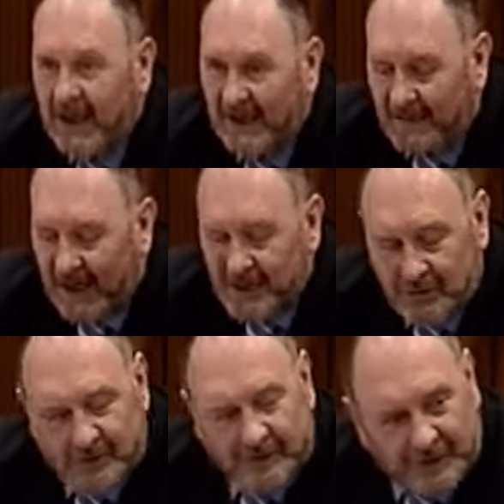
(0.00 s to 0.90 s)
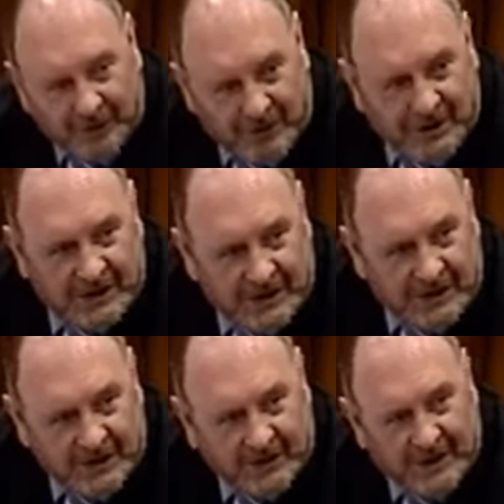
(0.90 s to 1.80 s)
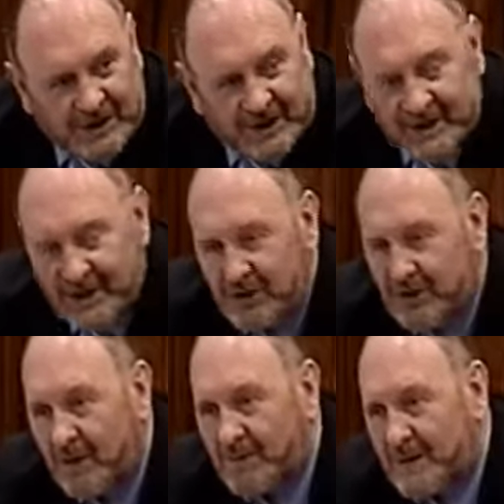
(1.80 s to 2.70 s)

The actual construction is going to generate jobs.